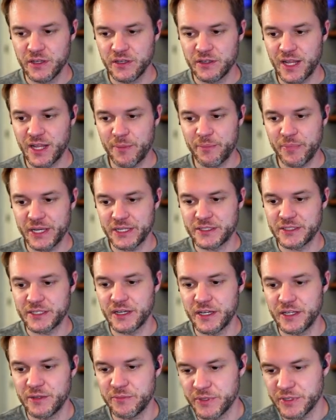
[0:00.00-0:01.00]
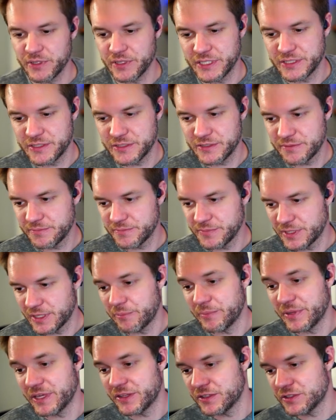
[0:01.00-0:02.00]
Not by a ton, but I'll
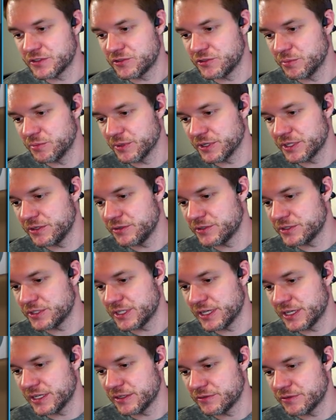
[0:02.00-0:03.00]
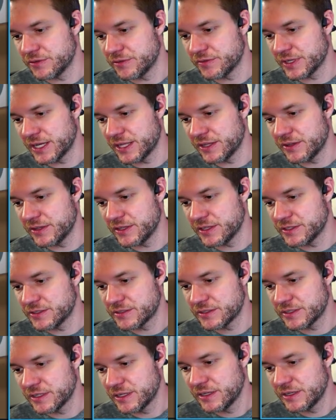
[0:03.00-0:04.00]
make this super huge again. If we've got
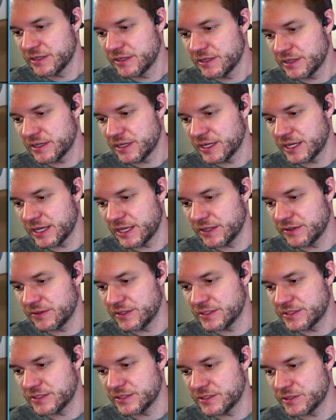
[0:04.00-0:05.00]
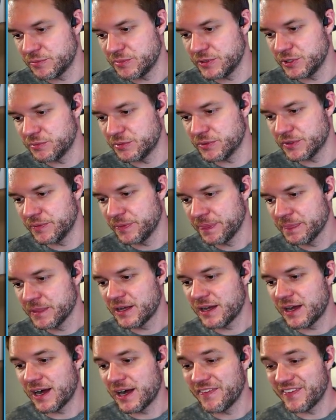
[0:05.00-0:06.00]
this and this is the pupil,
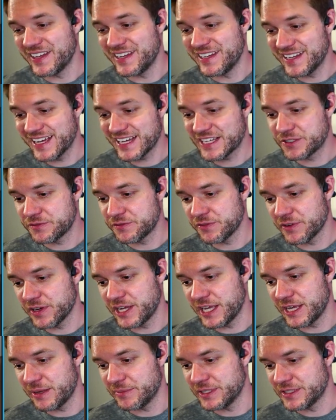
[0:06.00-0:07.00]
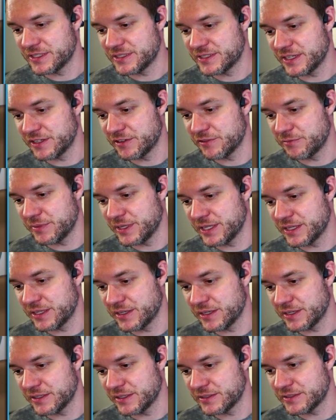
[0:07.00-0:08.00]
on the next frame, instead of
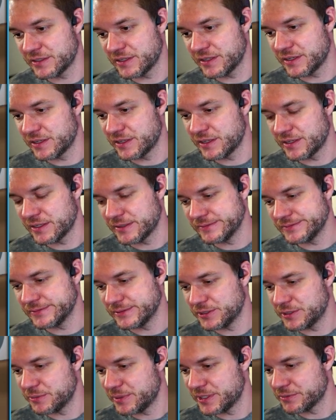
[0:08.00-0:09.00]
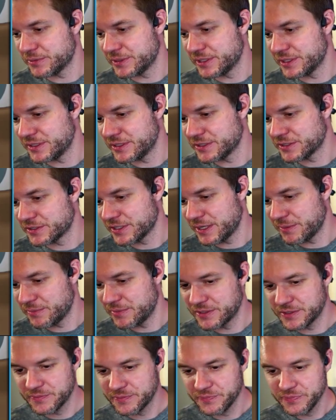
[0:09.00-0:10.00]
making it, what's the best way to describe
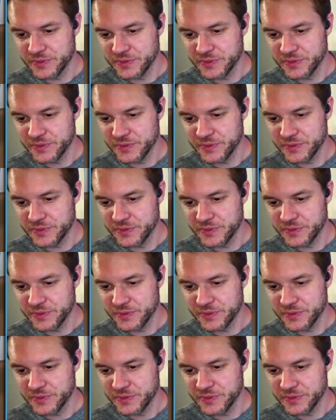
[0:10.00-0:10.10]
this?